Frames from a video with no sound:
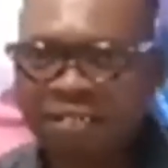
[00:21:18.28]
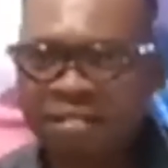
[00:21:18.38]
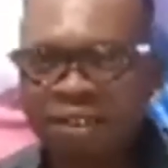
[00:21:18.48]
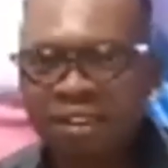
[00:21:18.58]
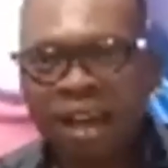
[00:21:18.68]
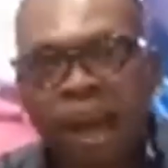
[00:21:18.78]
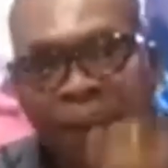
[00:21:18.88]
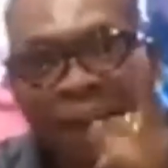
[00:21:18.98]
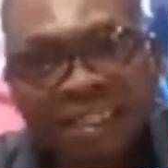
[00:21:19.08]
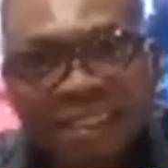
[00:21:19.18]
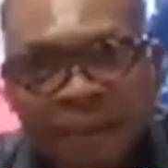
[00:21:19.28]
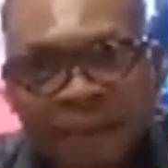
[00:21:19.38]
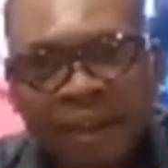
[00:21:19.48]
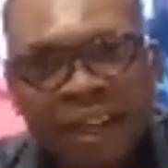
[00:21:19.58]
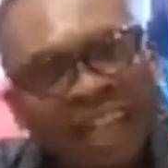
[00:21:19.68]
Now by this time,
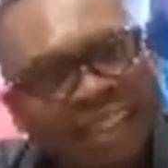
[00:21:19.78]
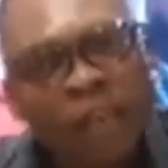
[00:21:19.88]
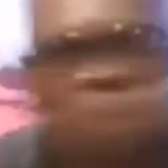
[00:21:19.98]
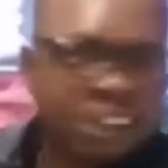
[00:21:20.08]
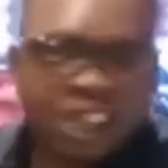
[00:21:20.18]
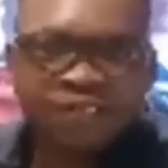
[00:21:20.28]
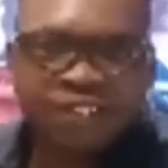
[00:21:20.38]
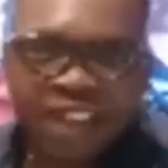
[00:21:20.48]
it's a UTV, a yow